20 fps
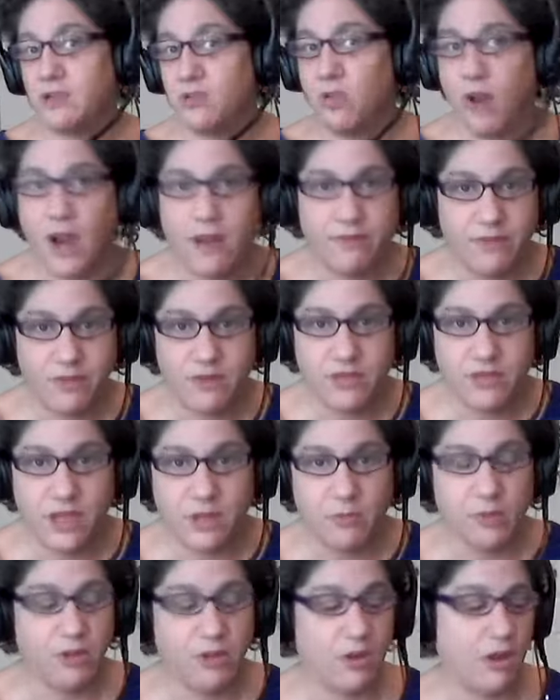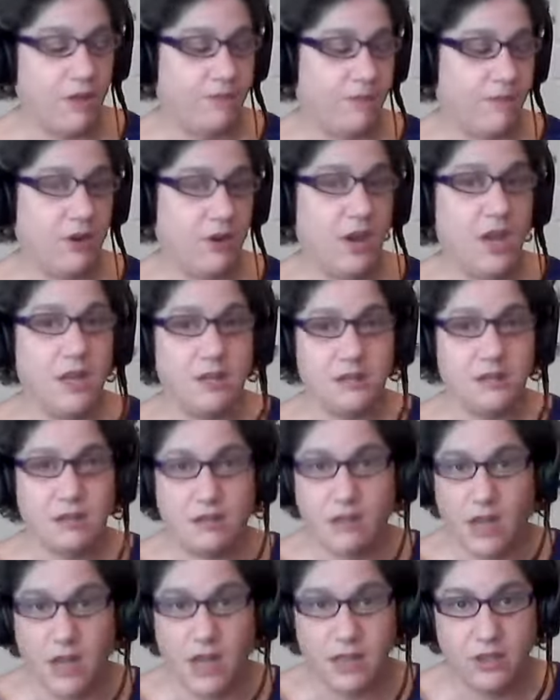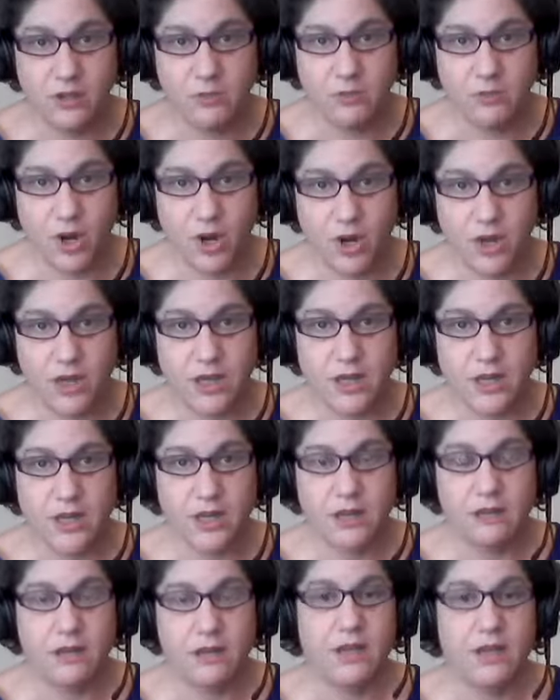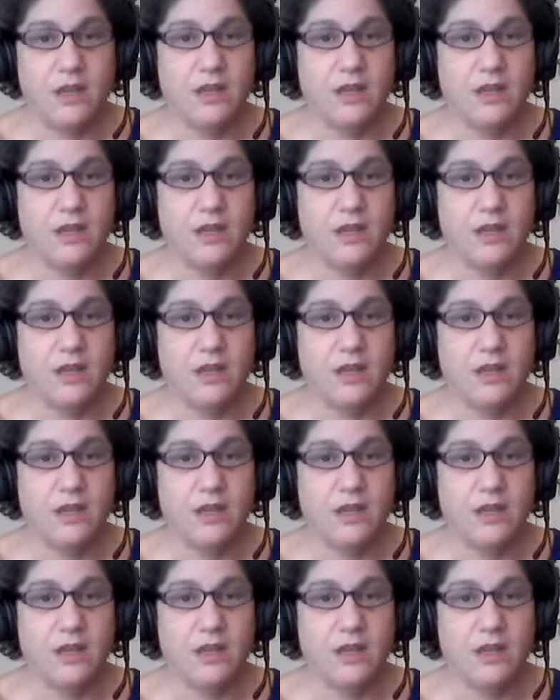craft their sellable offer, design their marketing.